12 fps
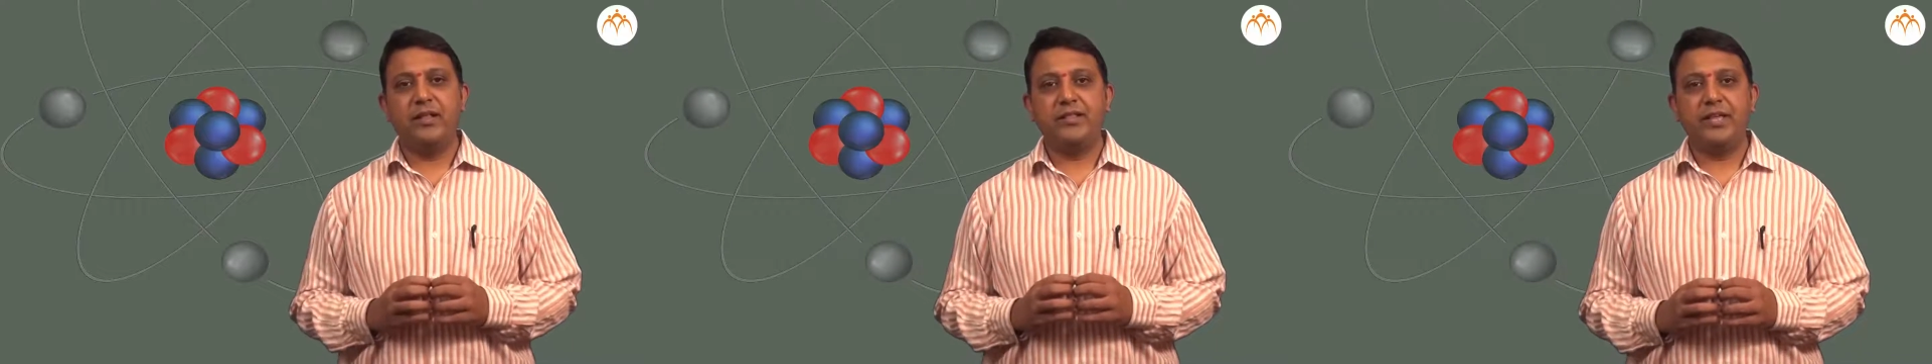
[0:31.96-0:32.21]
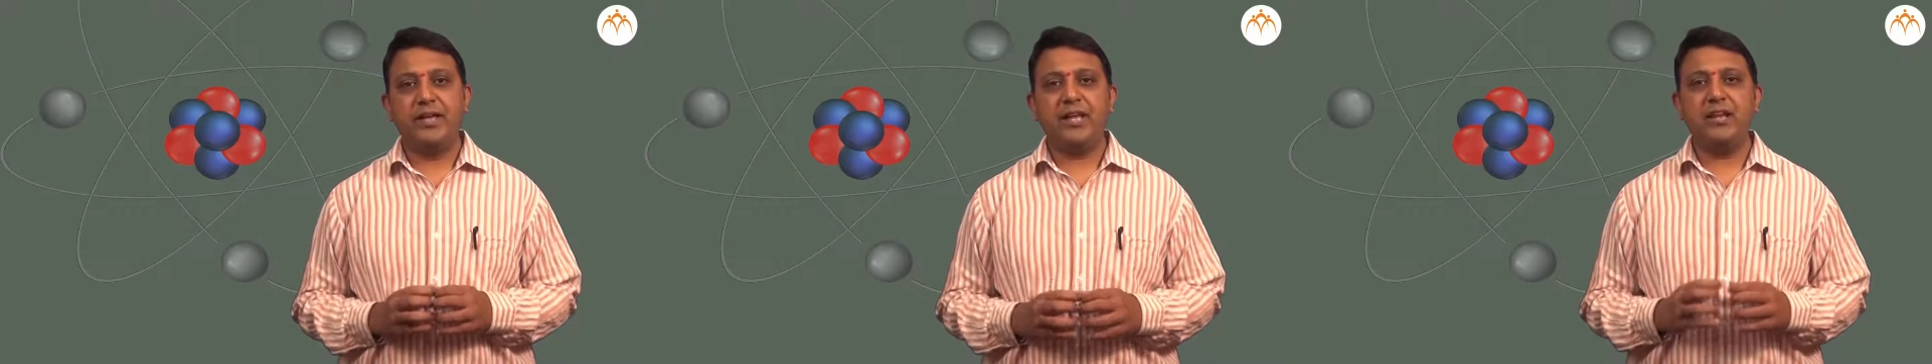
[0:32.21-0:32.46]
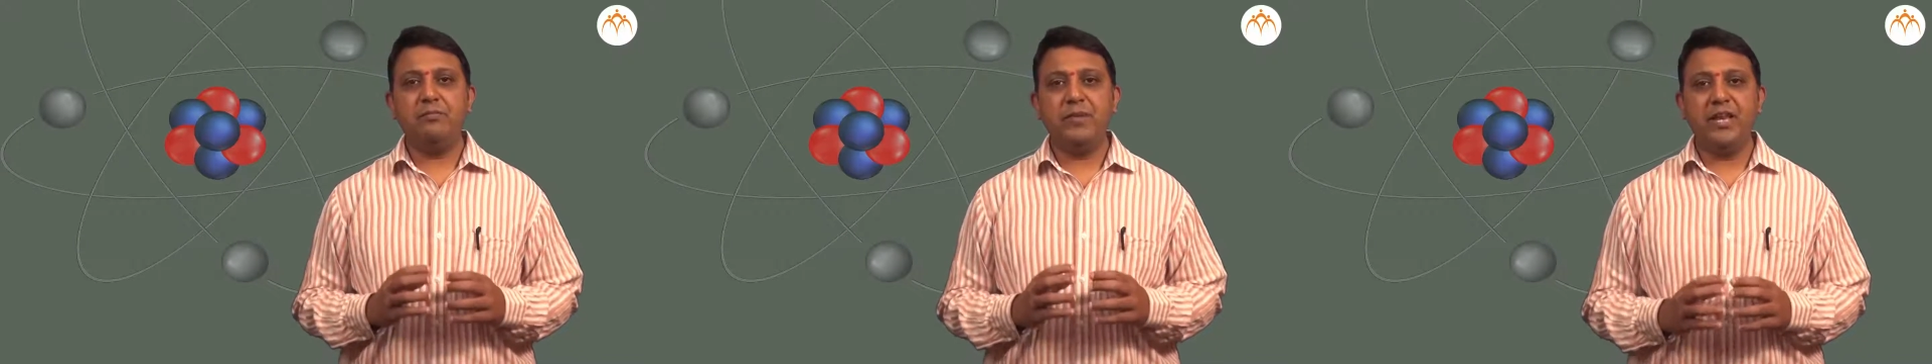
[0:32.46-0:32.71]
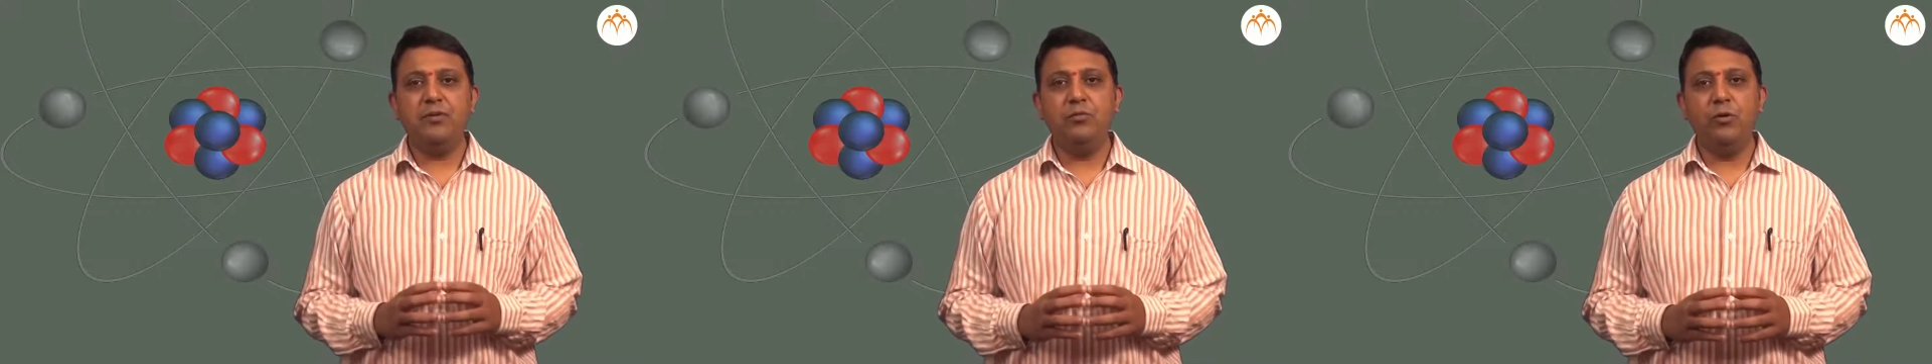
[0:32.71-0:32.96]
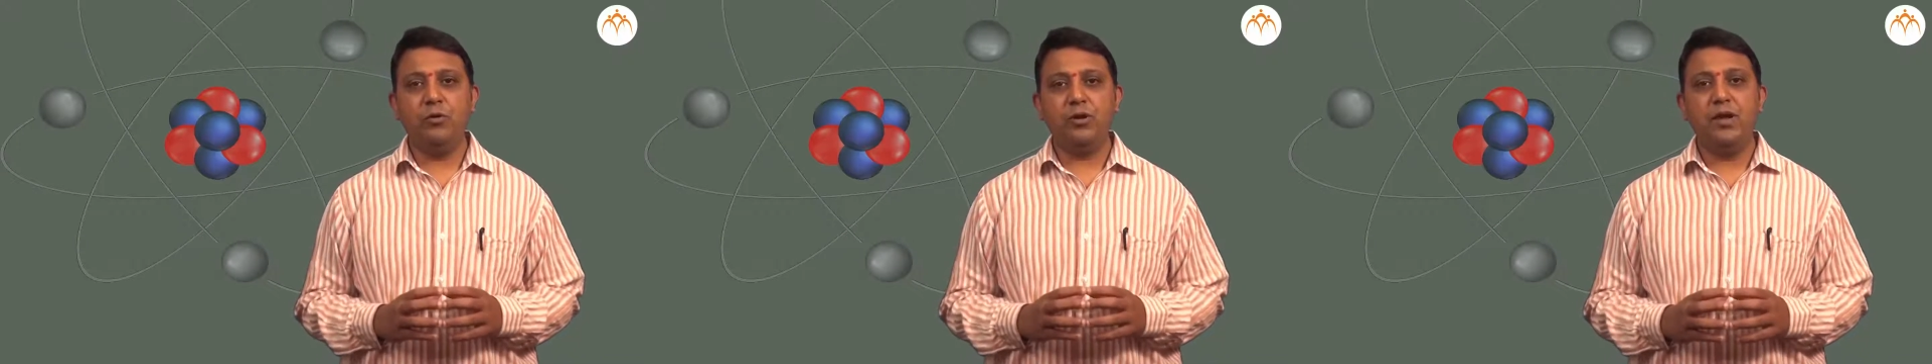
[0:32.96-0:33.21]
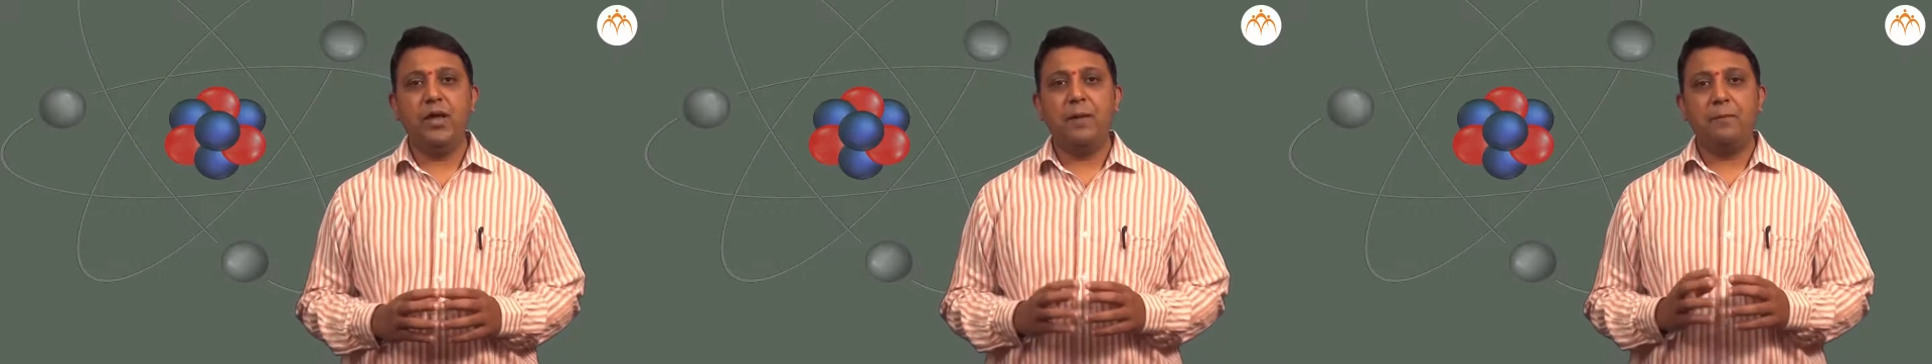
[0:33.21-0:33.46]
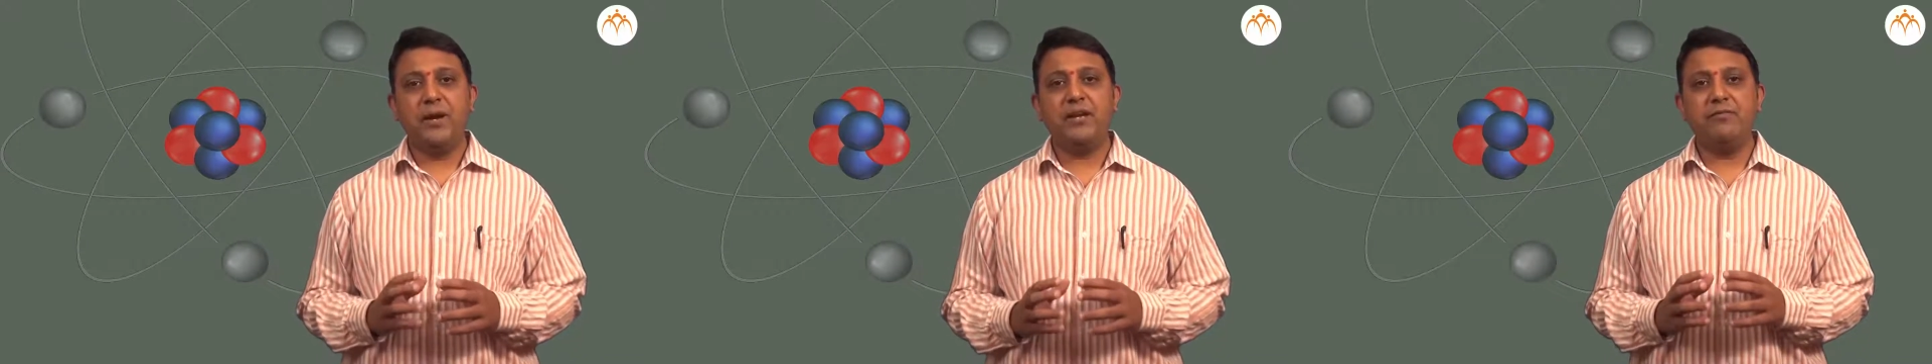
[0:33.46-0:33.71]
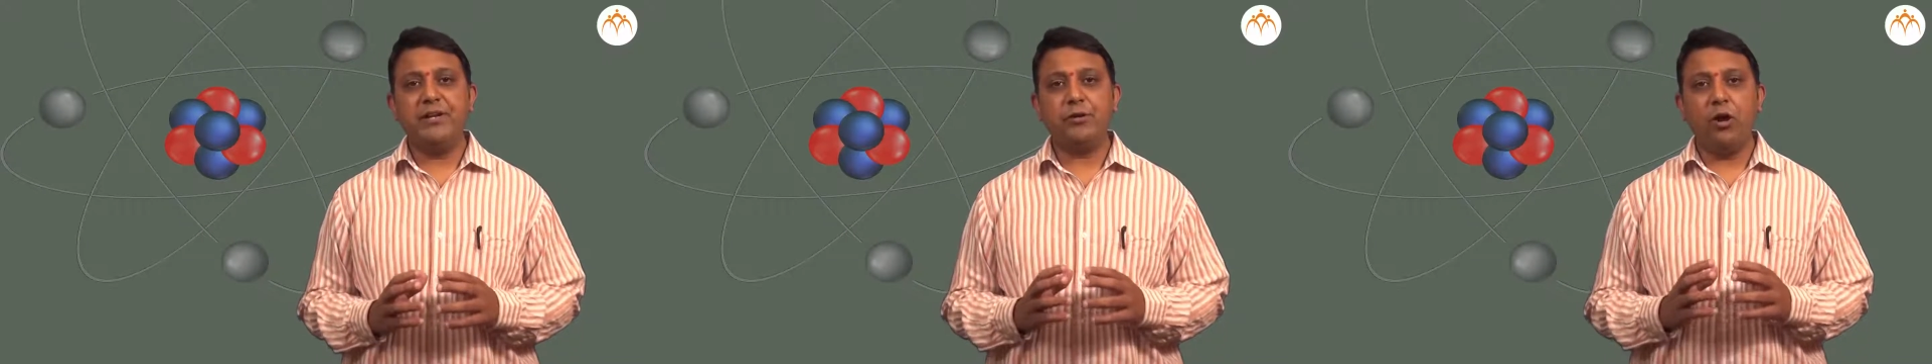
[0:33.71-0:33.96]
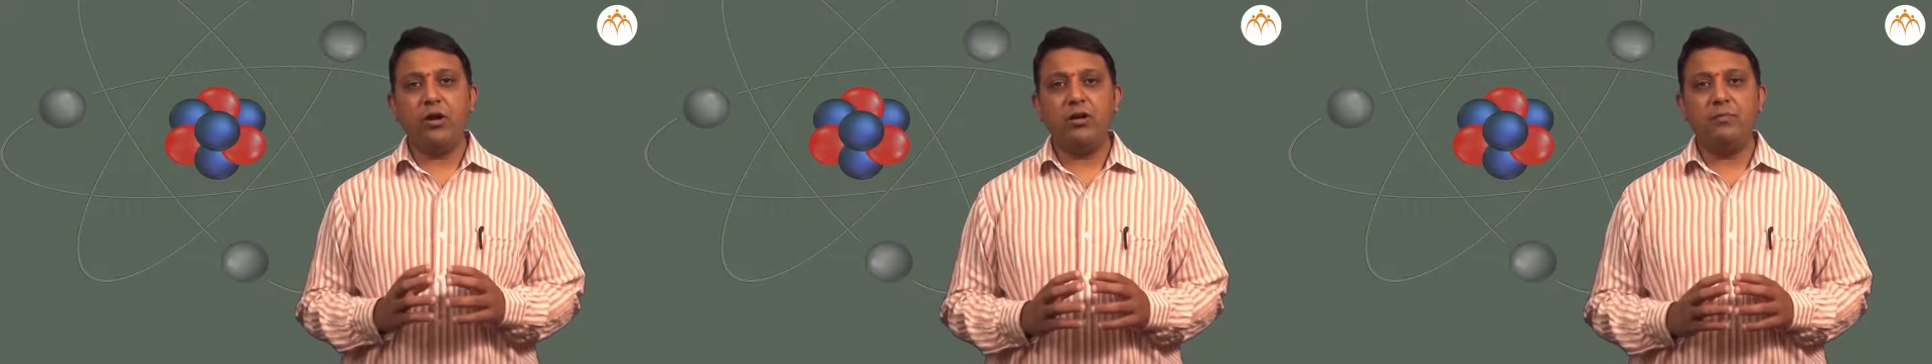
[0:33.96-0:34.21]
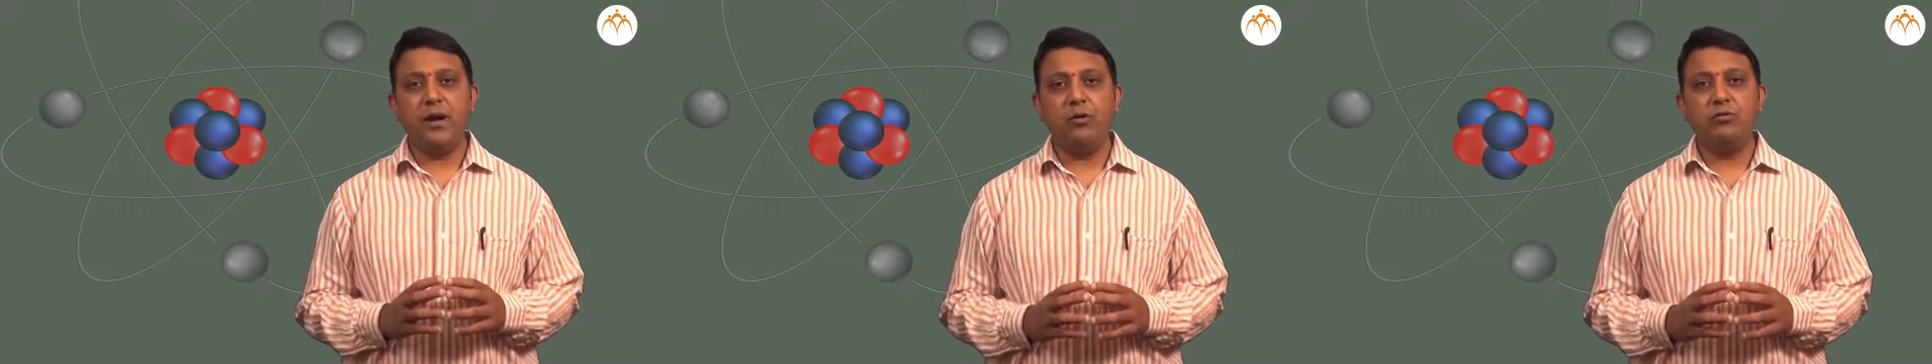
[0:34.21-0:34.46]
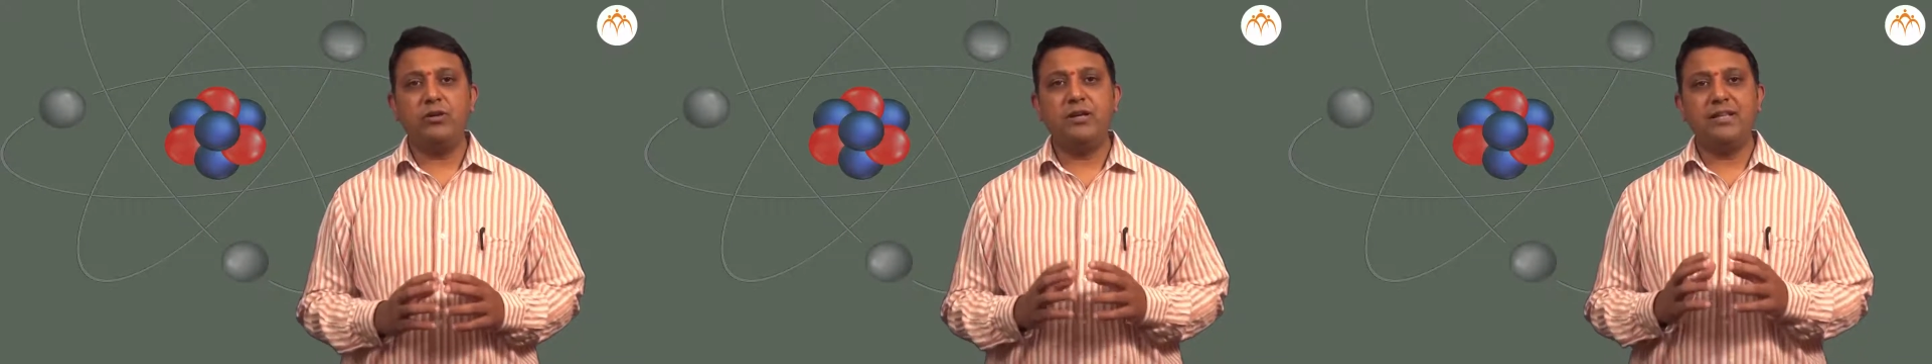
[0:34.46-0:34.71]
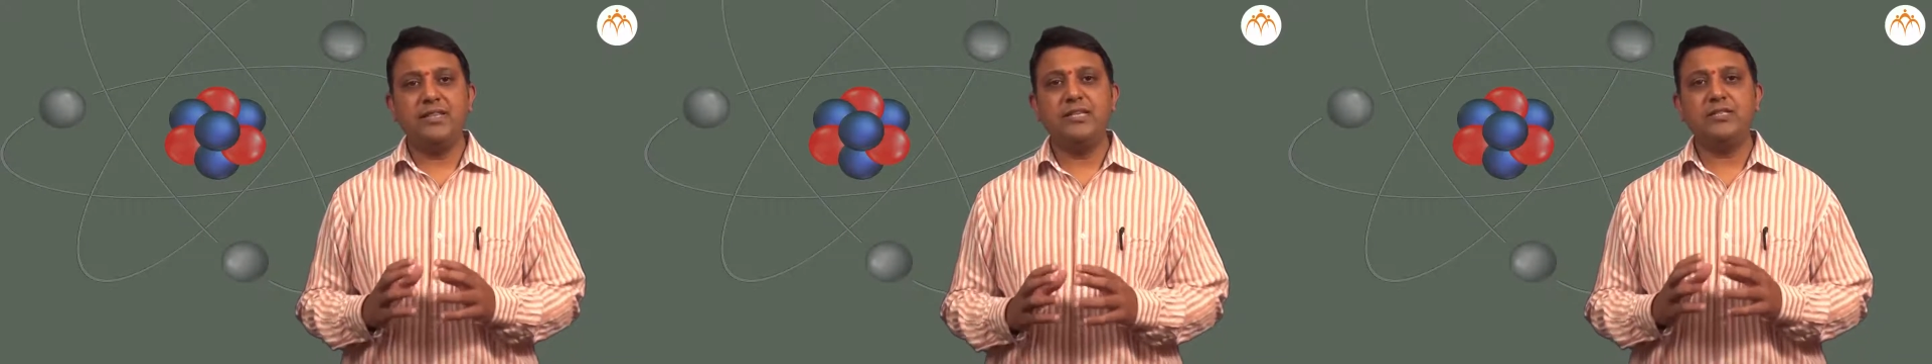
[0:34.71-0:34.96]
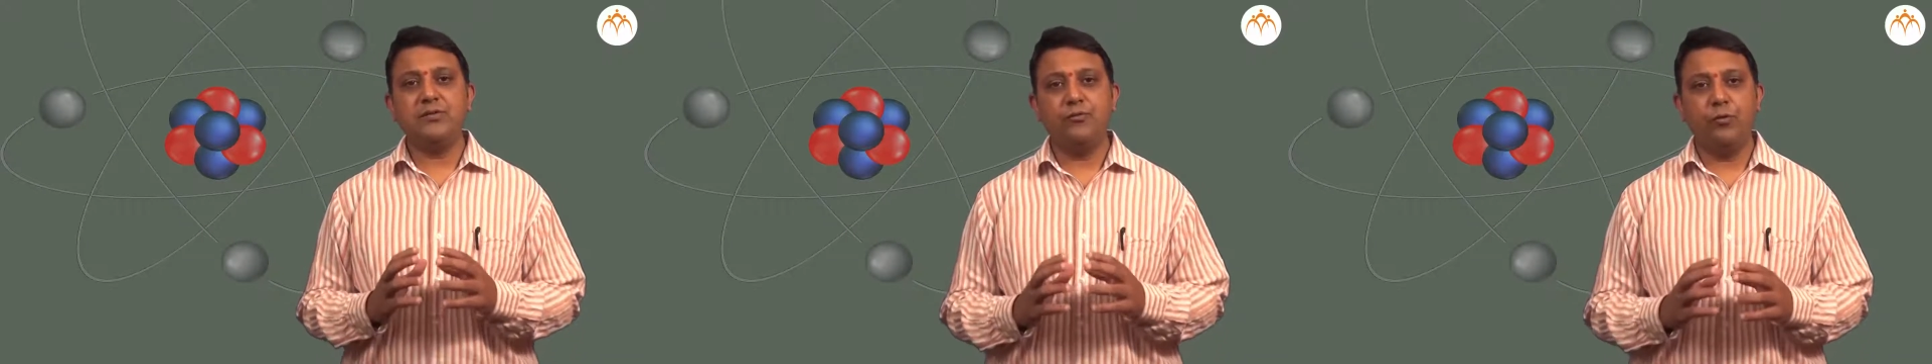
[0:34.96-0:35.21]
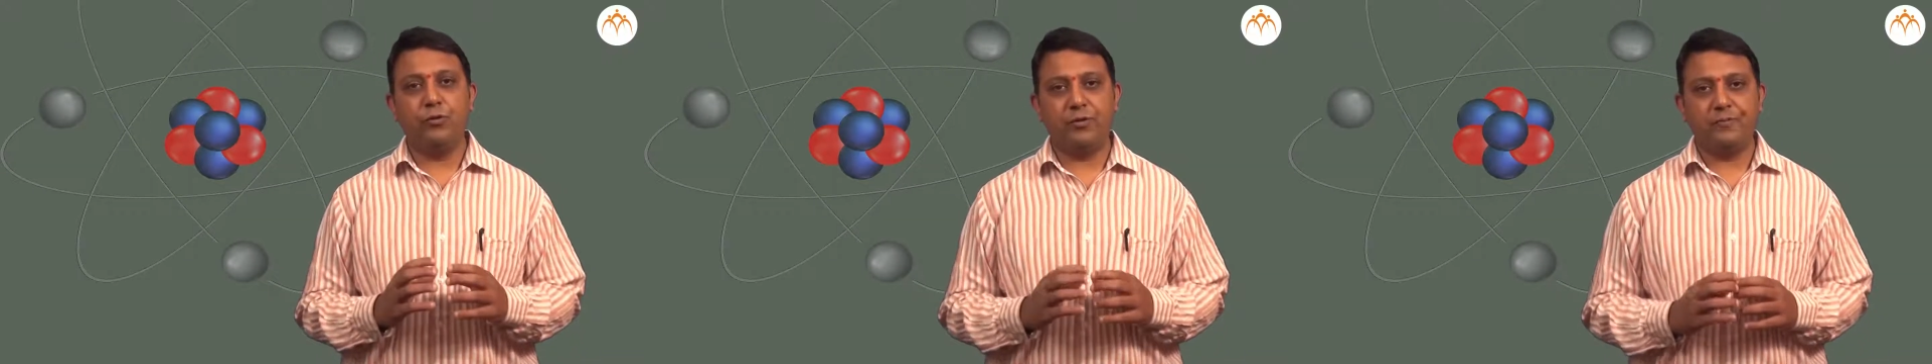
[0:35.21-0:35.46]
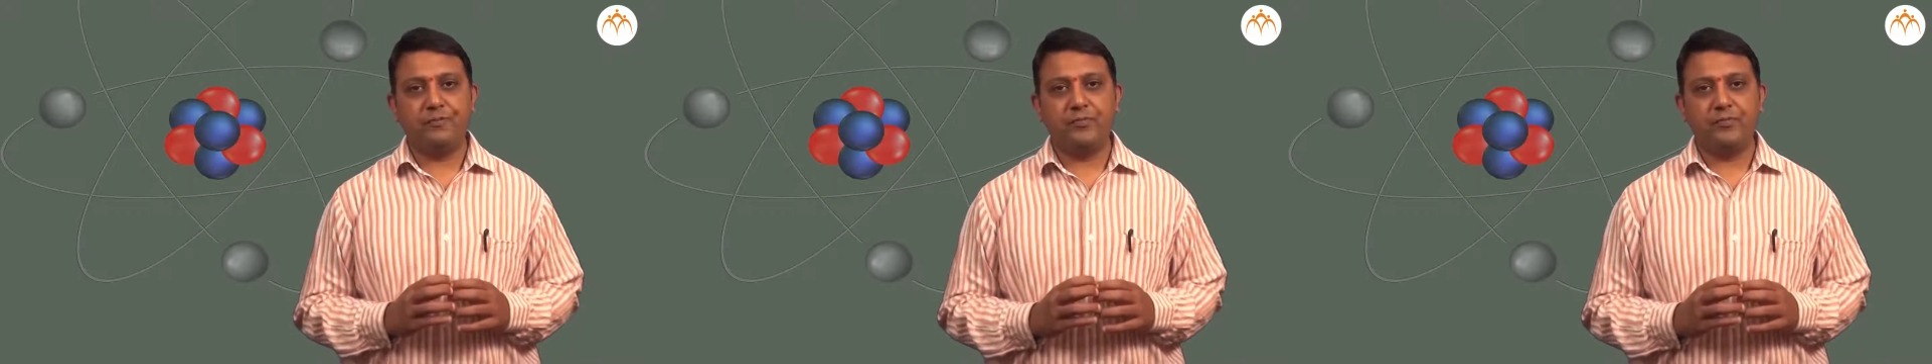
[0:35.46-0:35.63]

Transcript: There are many more, but we talk about these four.